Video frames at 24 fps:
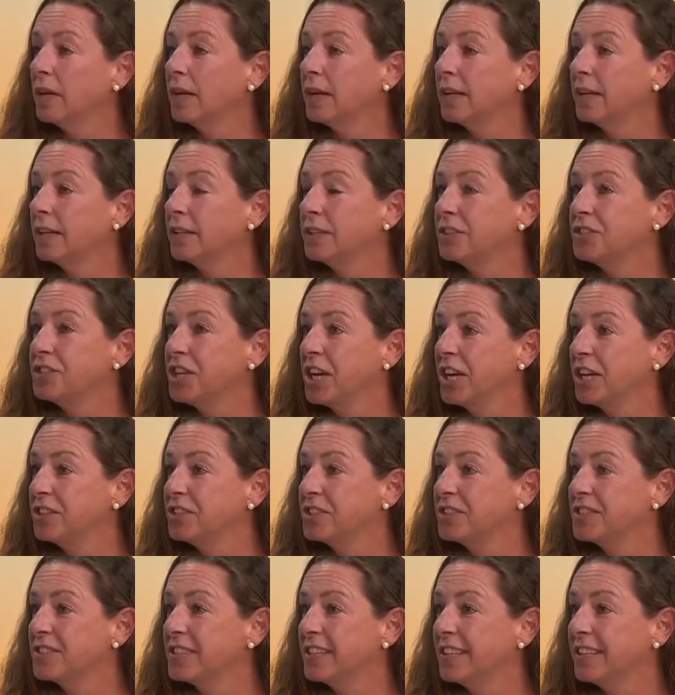uh,
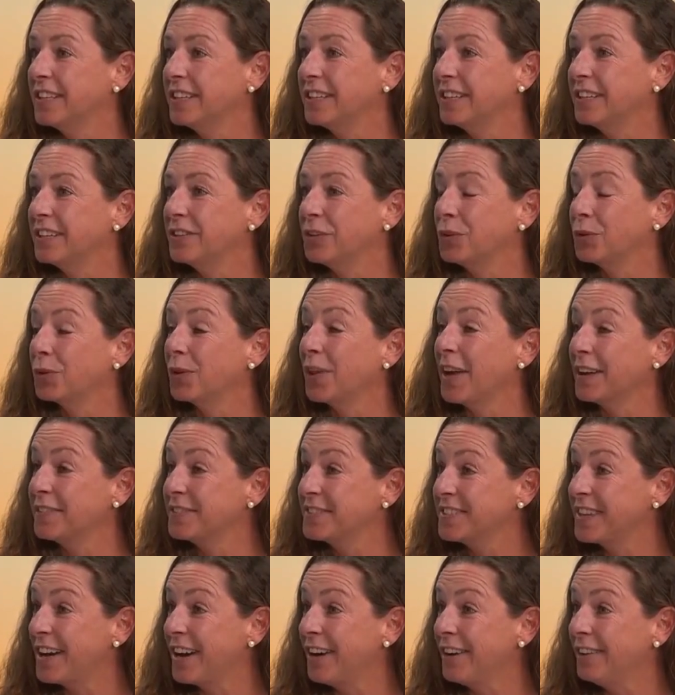changes in your
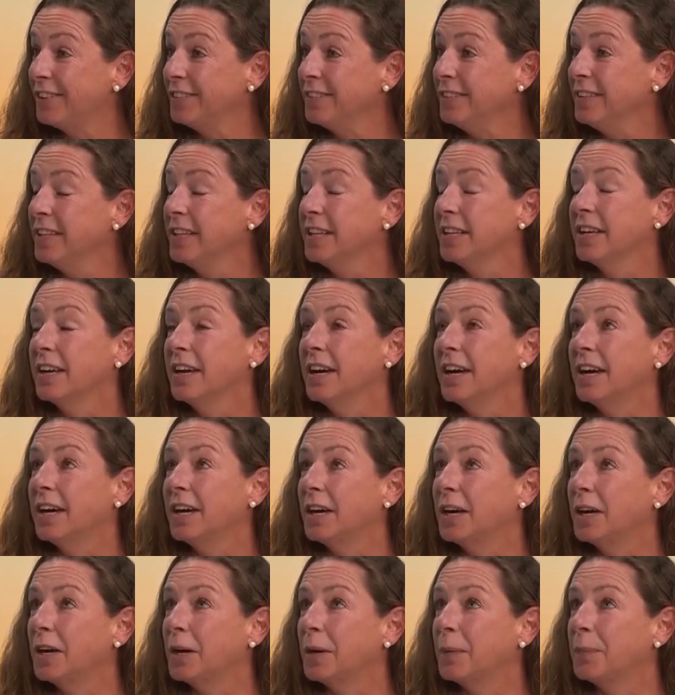lifestyle.
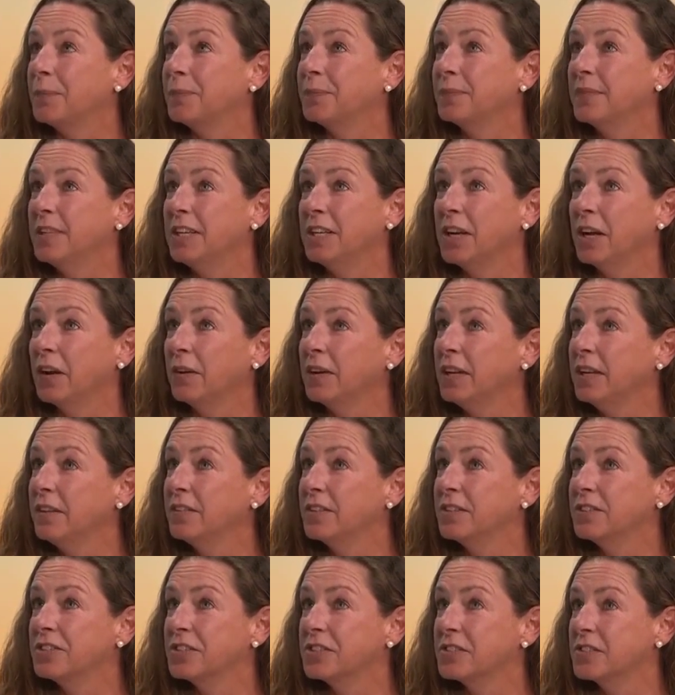Um, you know,
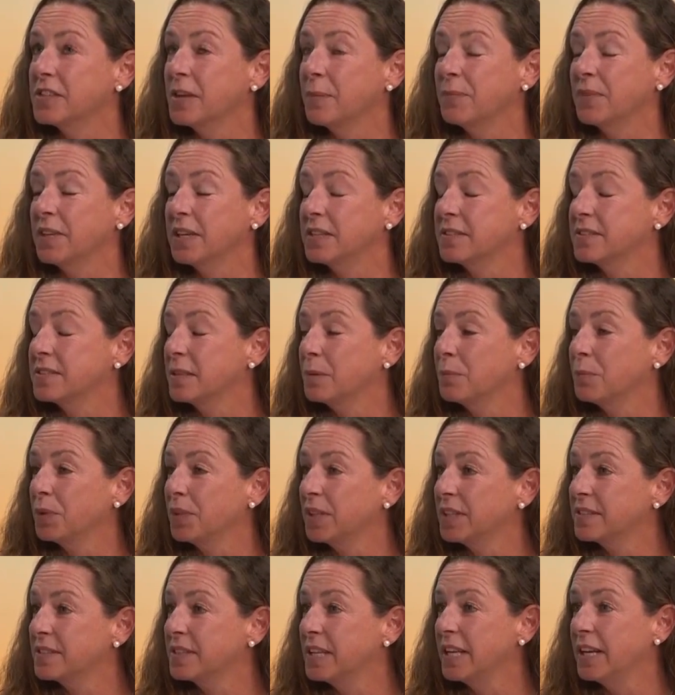even just something as simple
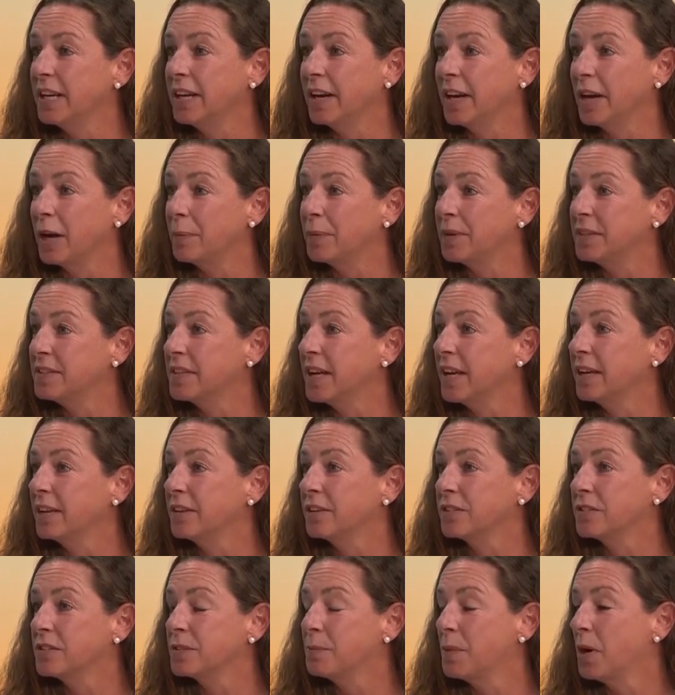as getting up and taking
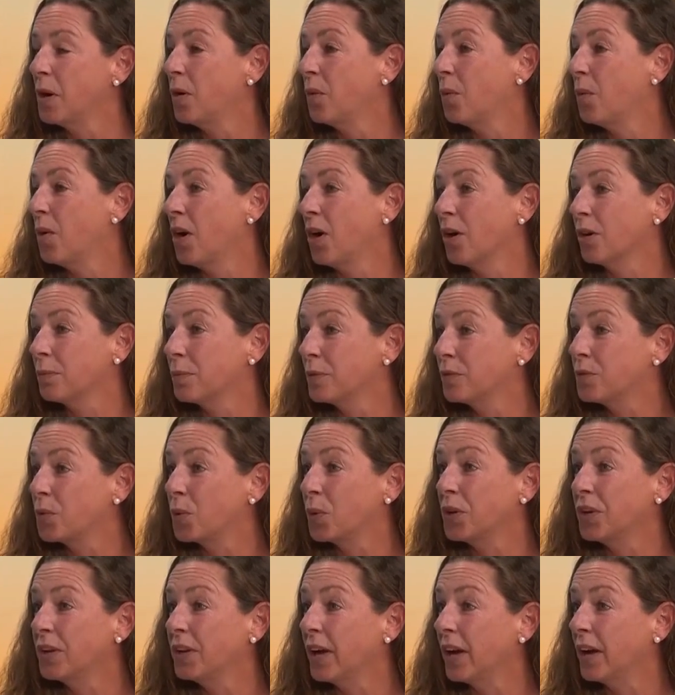a small walk
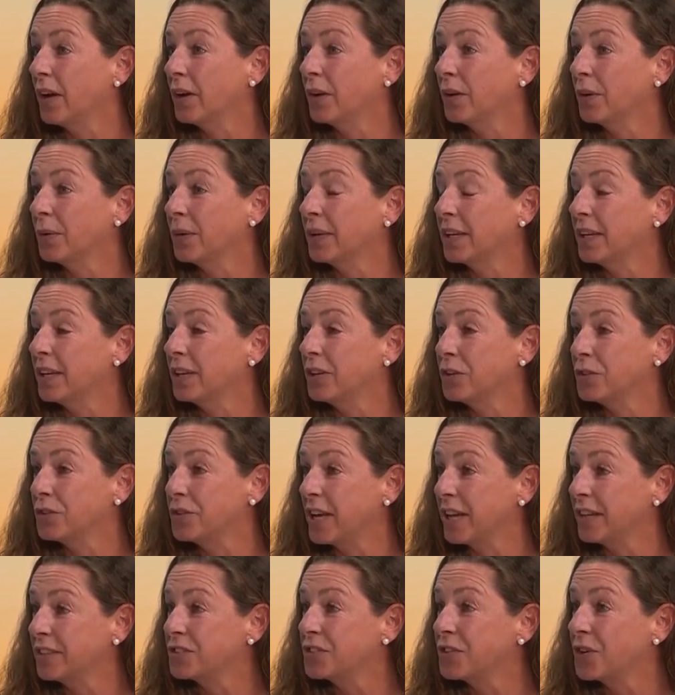before you go and get your
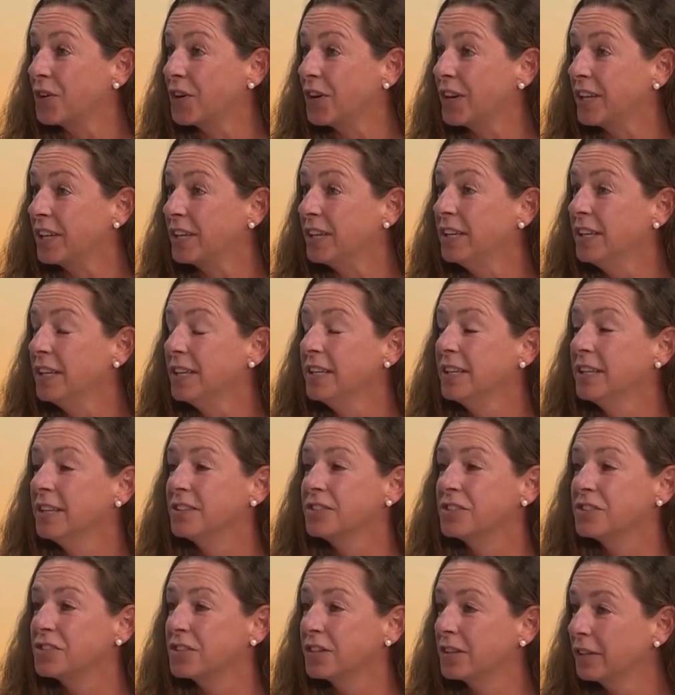day started, mm -hmm.
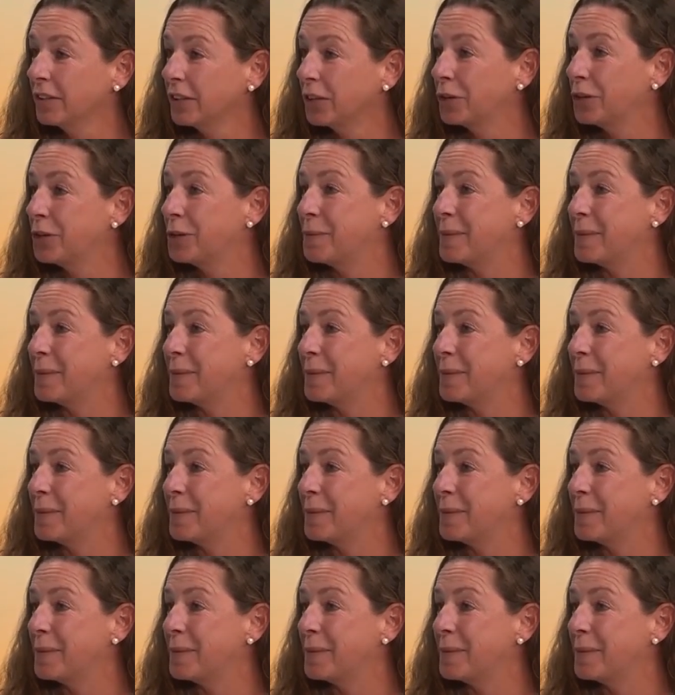just to clear your